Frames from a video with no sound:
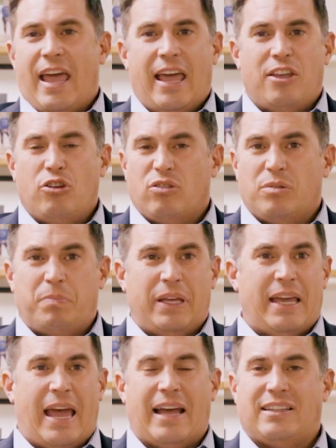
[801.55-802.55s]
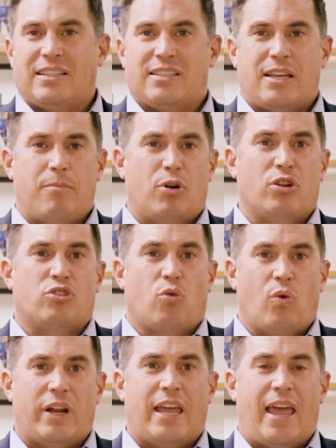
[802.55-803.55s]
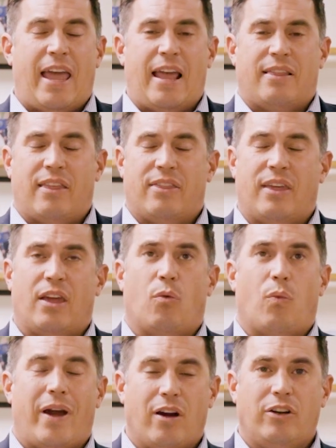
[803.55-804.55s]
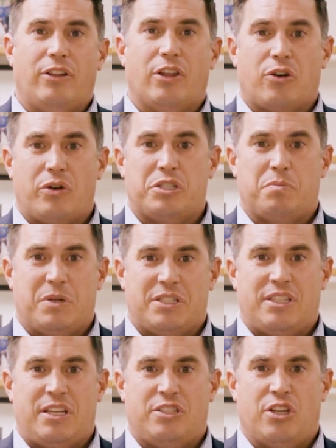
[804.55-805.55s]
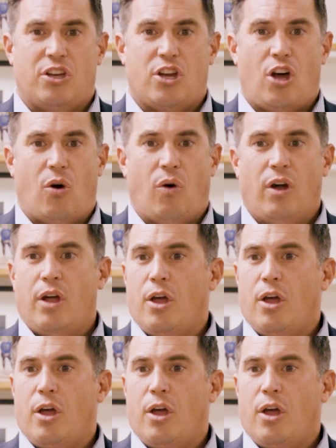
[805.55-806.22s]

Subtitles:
and you'll be at December 28th and think, where did the Christmas season go?